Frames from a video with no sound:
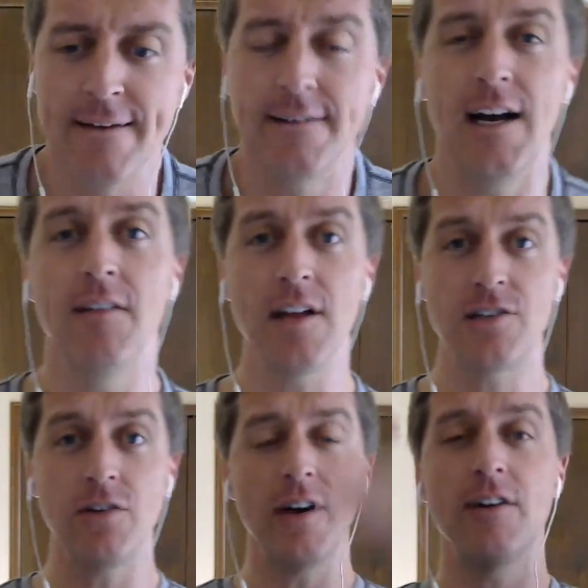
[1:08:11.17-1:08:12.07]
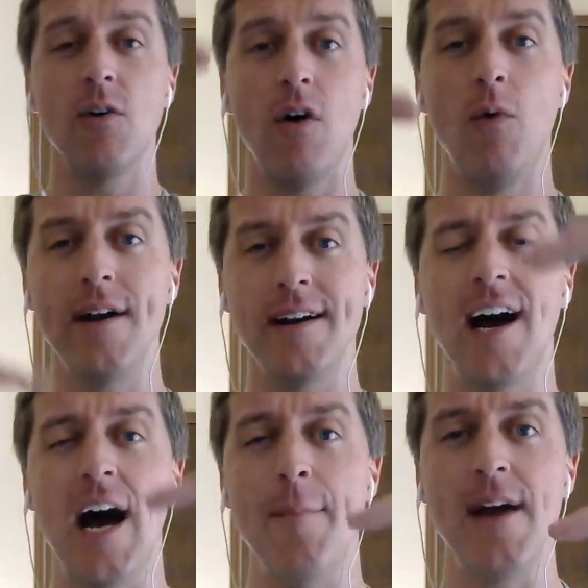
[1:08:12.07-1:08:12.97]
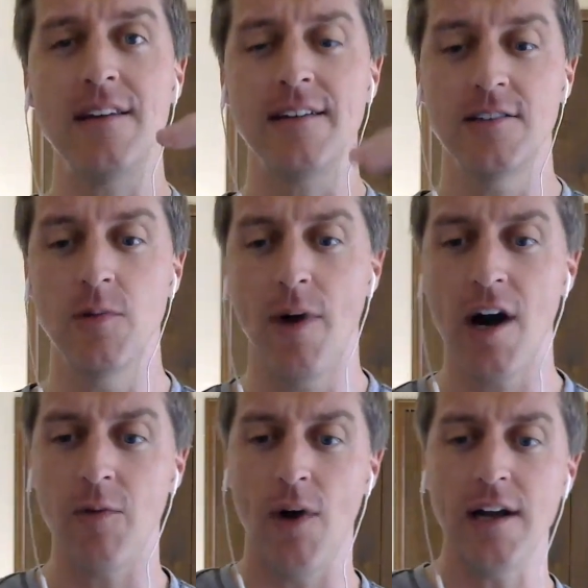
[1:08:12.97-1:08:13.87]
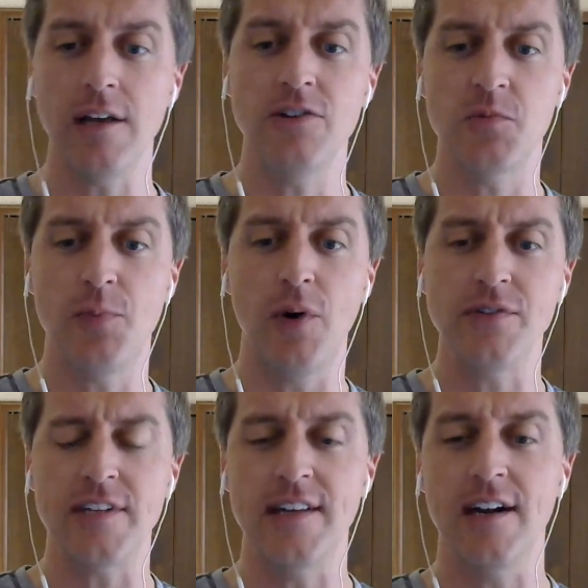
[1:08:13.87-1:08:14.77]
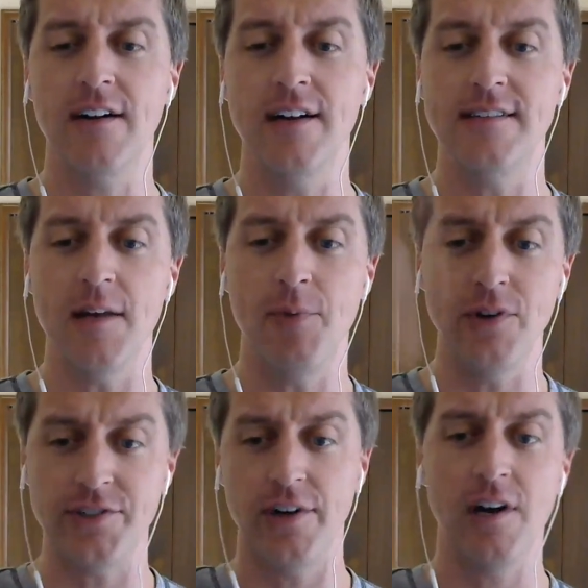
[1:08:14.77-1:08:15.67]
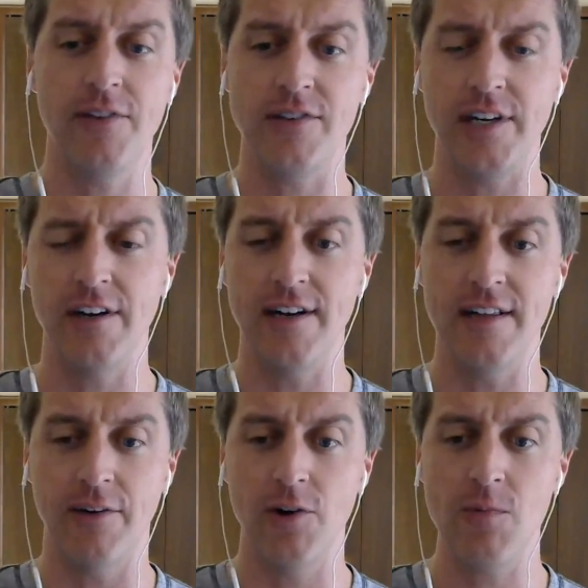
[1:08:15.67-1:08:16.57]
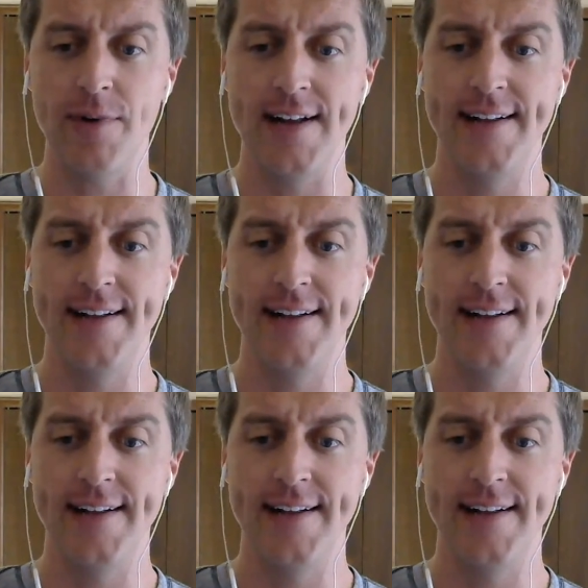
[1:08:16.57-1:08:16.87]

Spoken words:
Yeah, and let's do it under one comment. So, Mark, why don't you just post in there and say post your interviews here in the group?